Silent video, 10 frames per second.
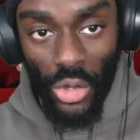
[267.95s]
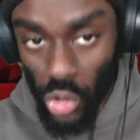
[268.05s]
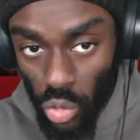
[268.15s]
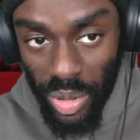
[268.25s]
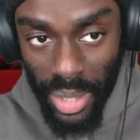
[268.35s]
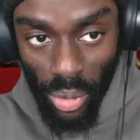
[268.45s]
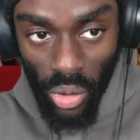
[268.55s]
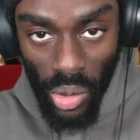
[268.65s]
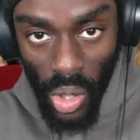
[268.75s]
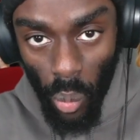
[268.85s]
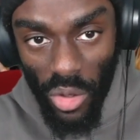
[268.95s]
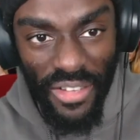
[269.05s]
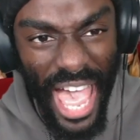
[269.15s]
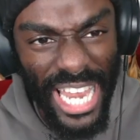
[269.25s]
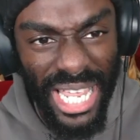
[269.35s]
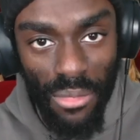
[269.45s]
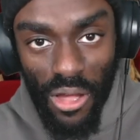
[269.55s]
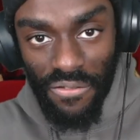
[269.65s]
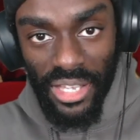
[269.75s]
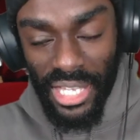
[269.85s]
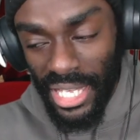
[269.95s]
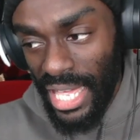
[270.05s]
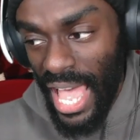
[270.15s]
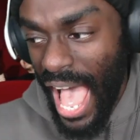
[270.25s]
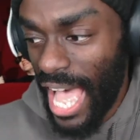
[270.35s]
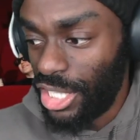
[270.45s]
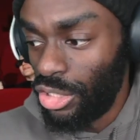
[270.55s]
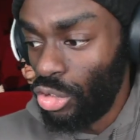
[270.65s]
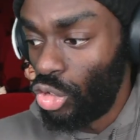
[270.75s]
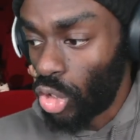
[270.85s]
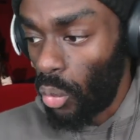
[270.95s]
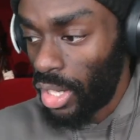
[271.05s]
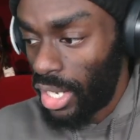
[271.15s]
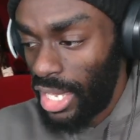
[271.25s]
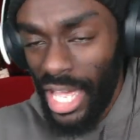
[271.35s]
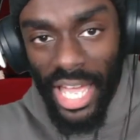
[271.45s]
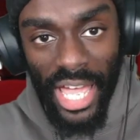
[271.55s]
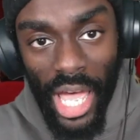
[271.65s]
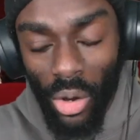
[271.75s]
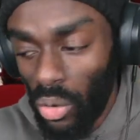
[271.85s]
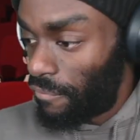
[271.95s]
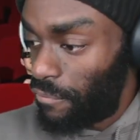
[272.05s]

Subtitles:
You people with Eddie Murphy and Jonah Hill.